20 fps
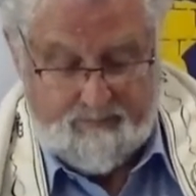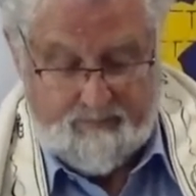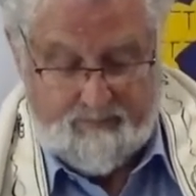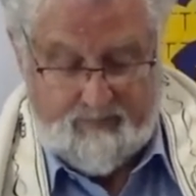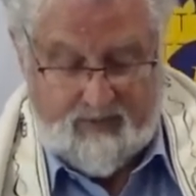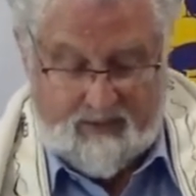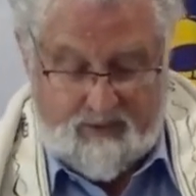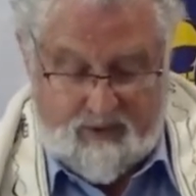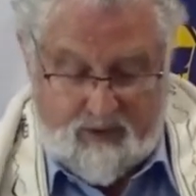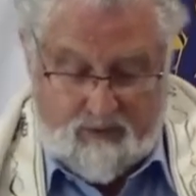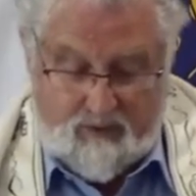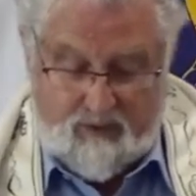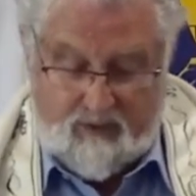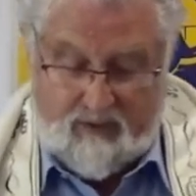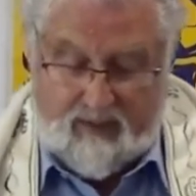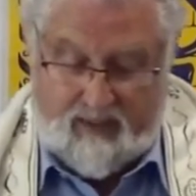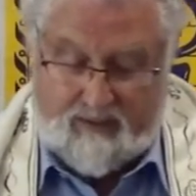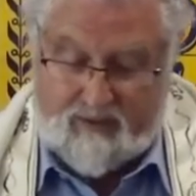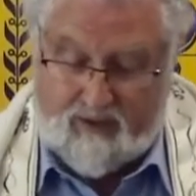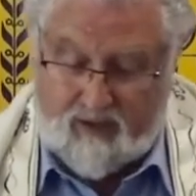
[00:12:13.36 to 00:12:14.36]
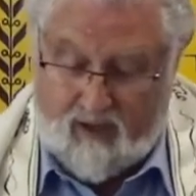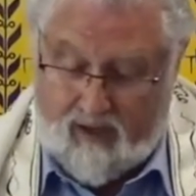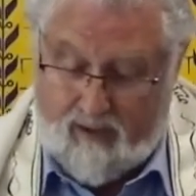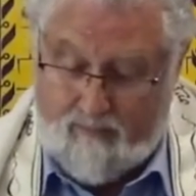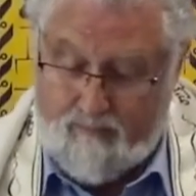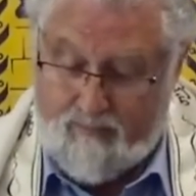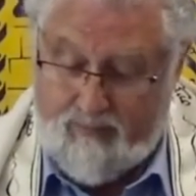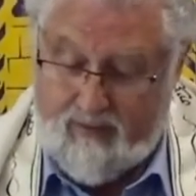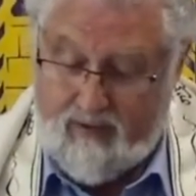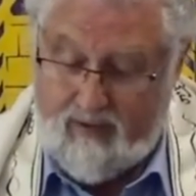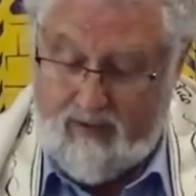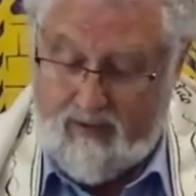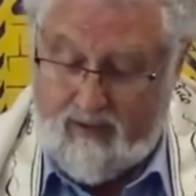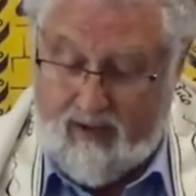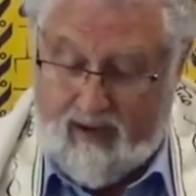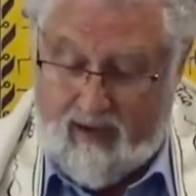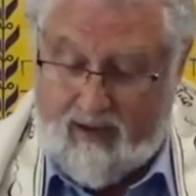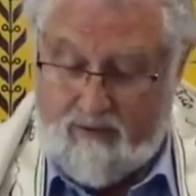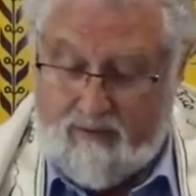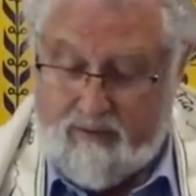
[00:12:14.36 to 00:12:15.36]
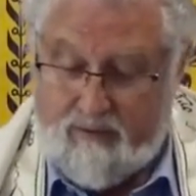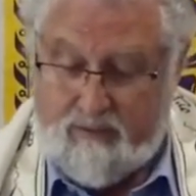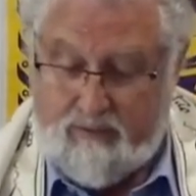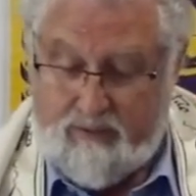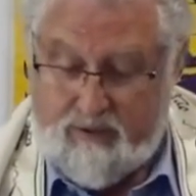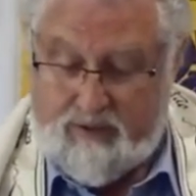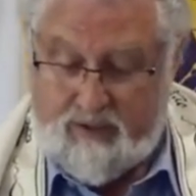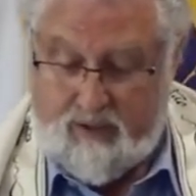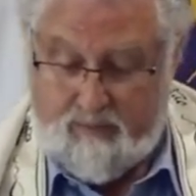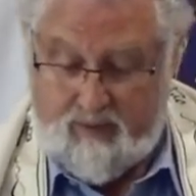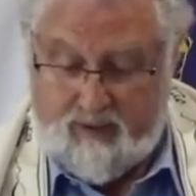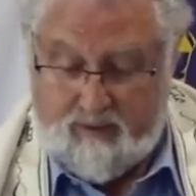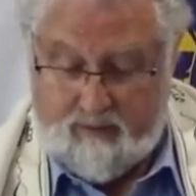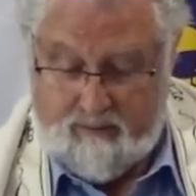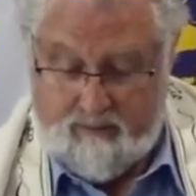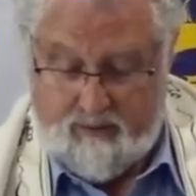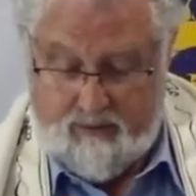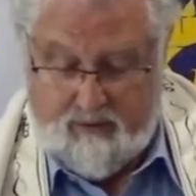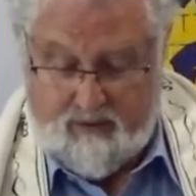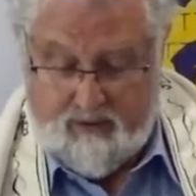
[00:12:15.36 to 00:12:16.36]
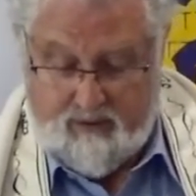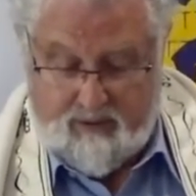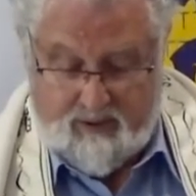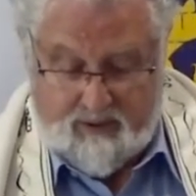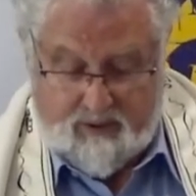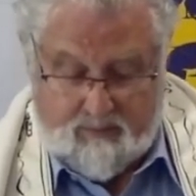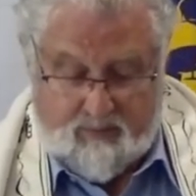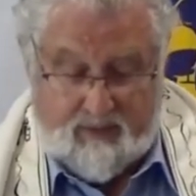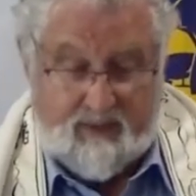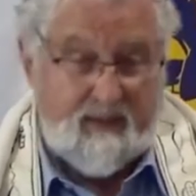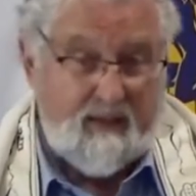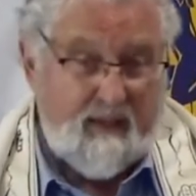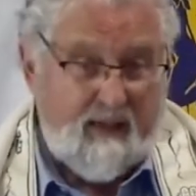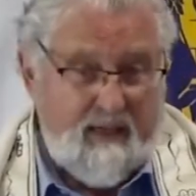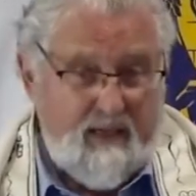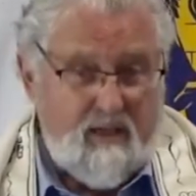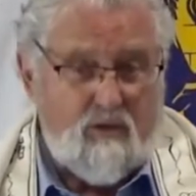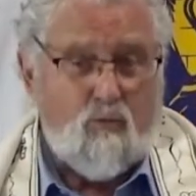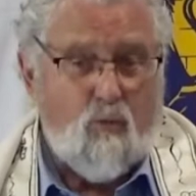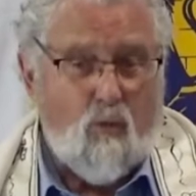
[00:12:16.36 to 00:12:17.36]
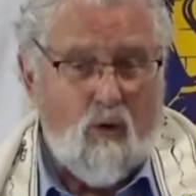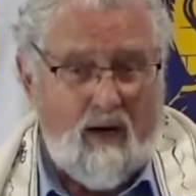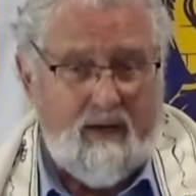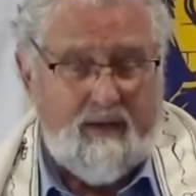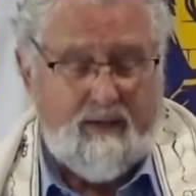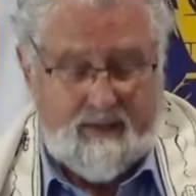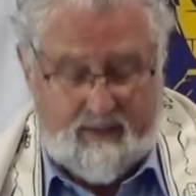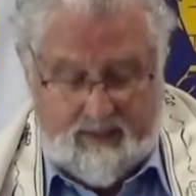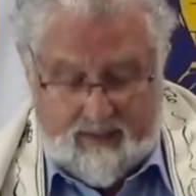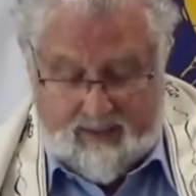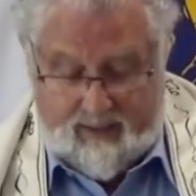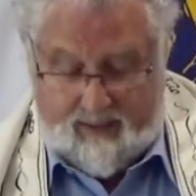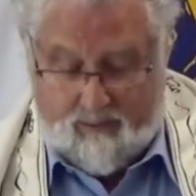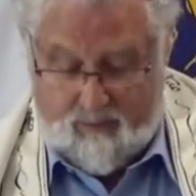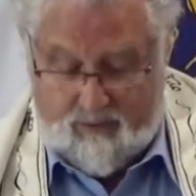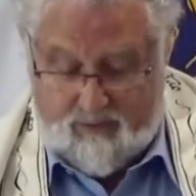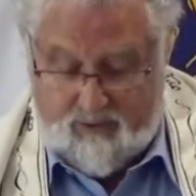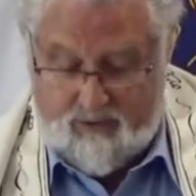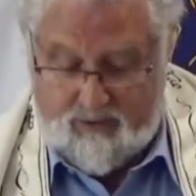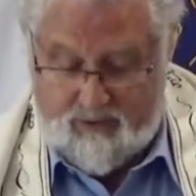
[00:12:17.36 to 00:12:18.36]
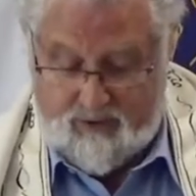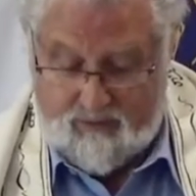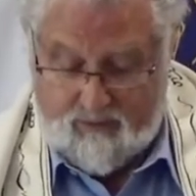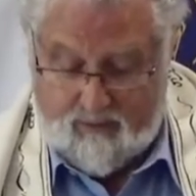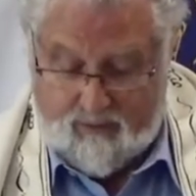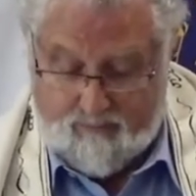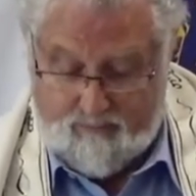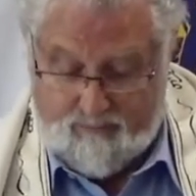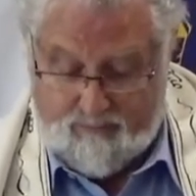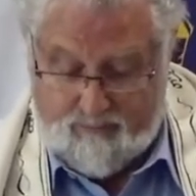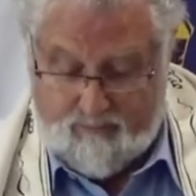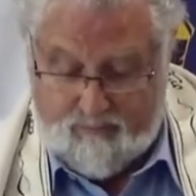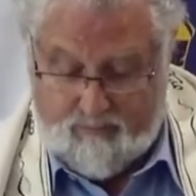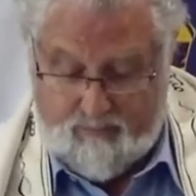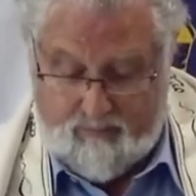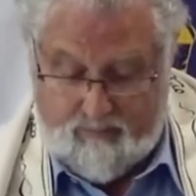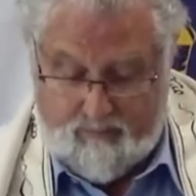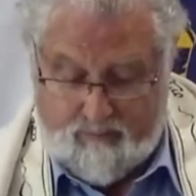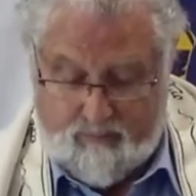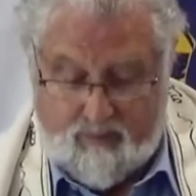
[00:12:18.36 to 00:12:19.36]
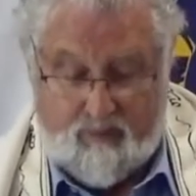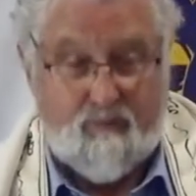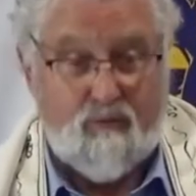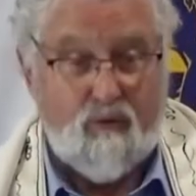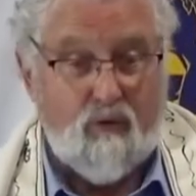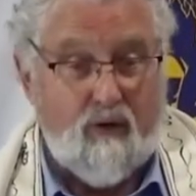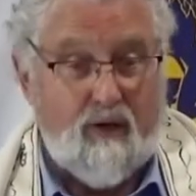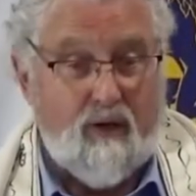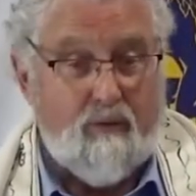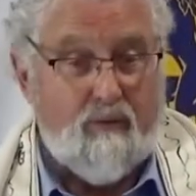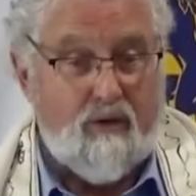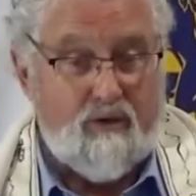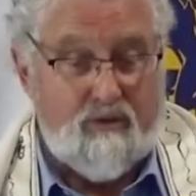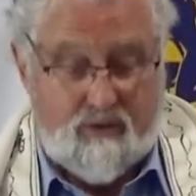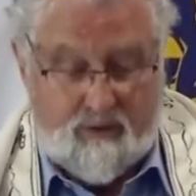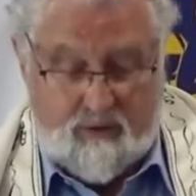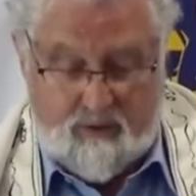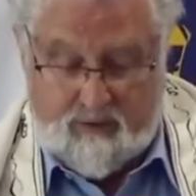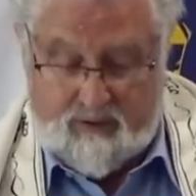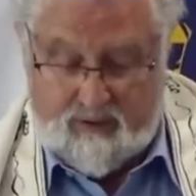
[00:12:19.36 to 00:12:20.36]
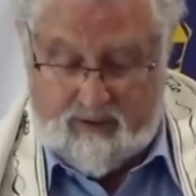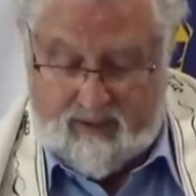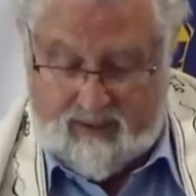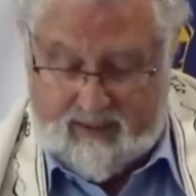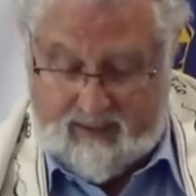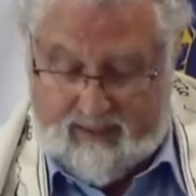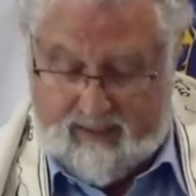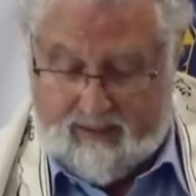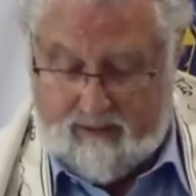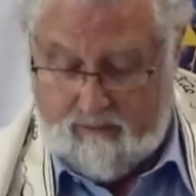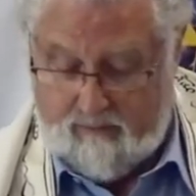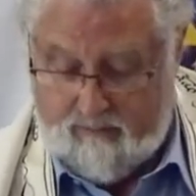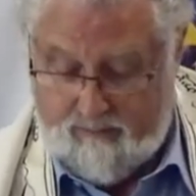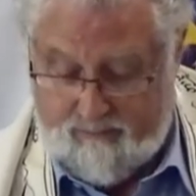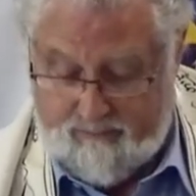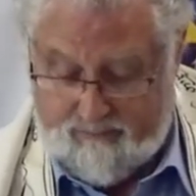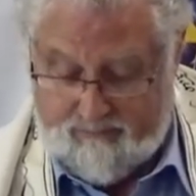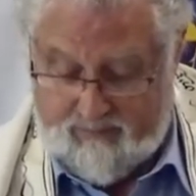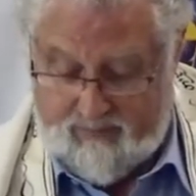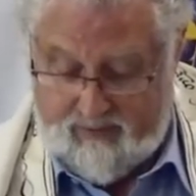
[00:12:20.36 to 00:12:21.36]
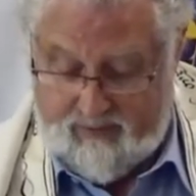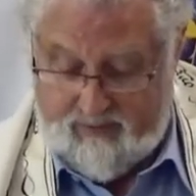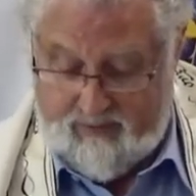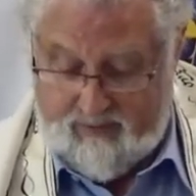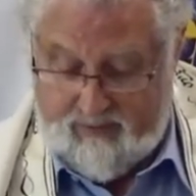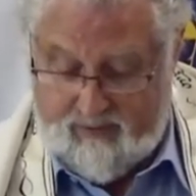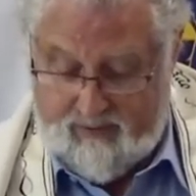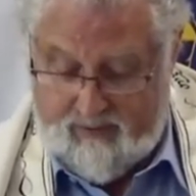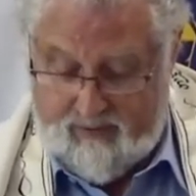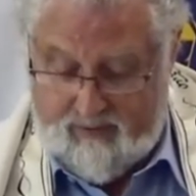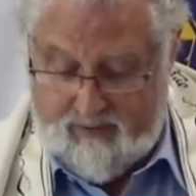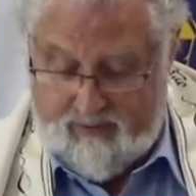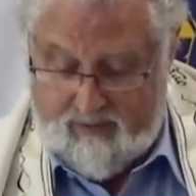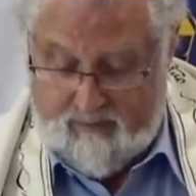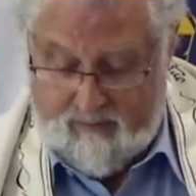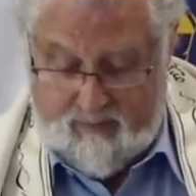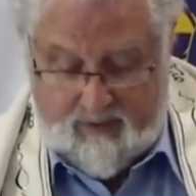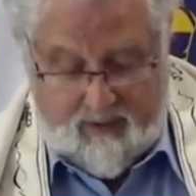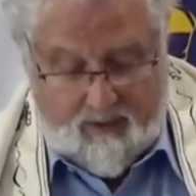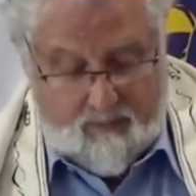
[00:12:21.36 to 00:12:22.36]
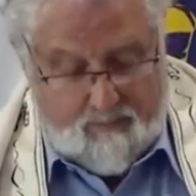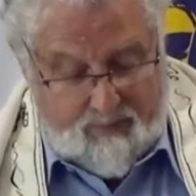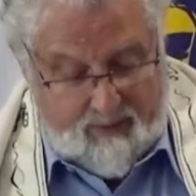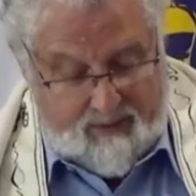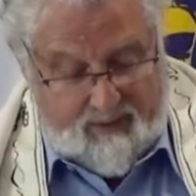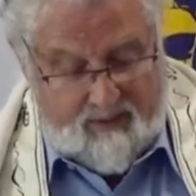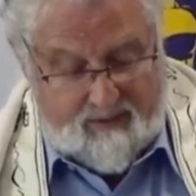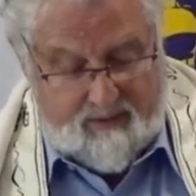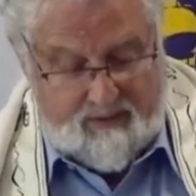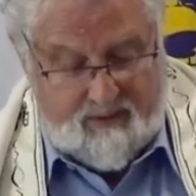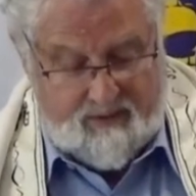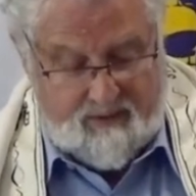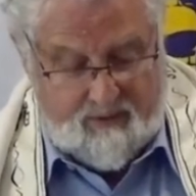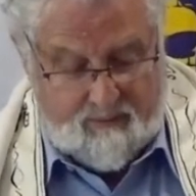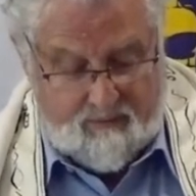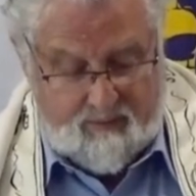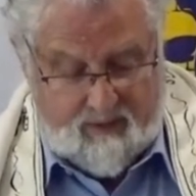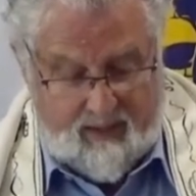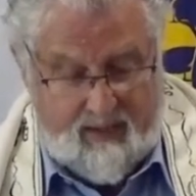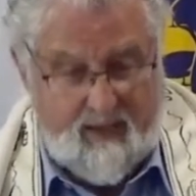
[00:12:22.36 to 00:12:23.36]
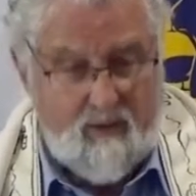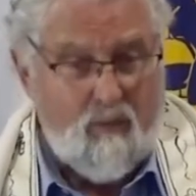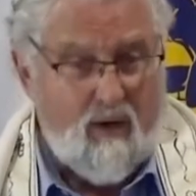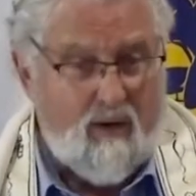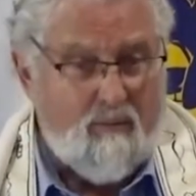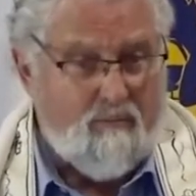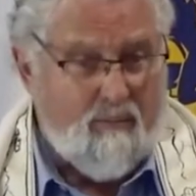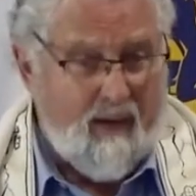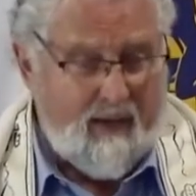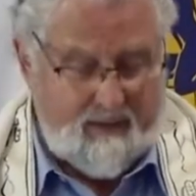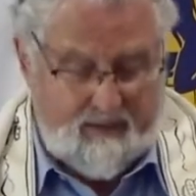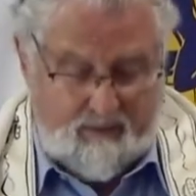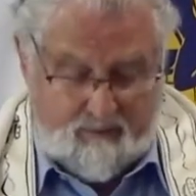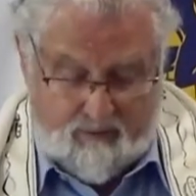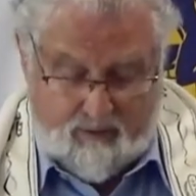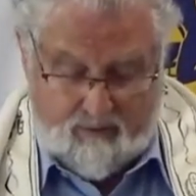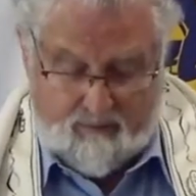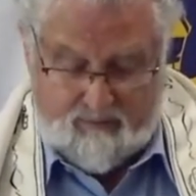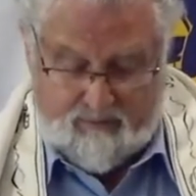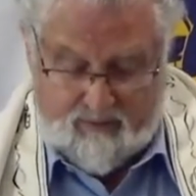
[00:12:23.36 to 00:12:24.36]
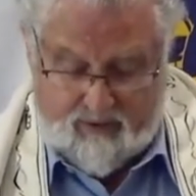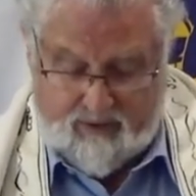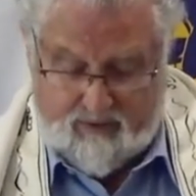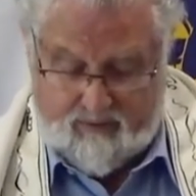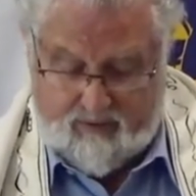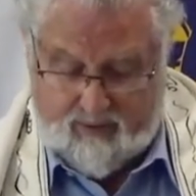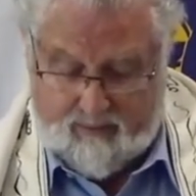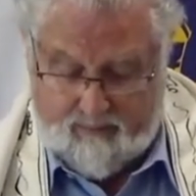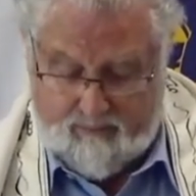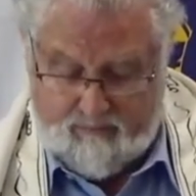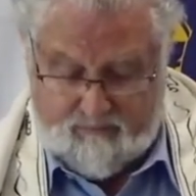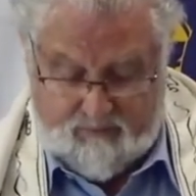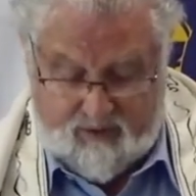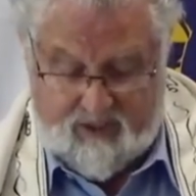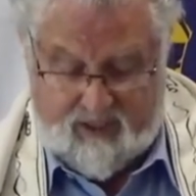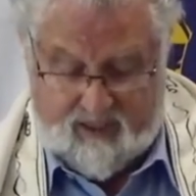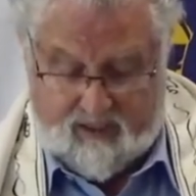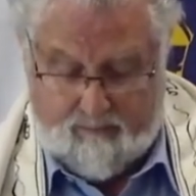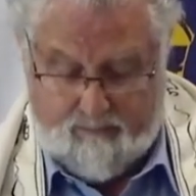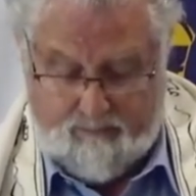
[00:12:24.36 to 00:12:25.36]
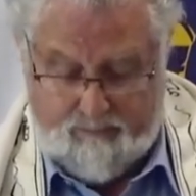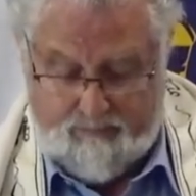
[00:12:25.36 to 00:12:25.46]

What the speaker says: Now during that time, Andrew and Simeon spent at least one day with Yeshua before he returned to the Galil. But it appears that they went back to their fishing,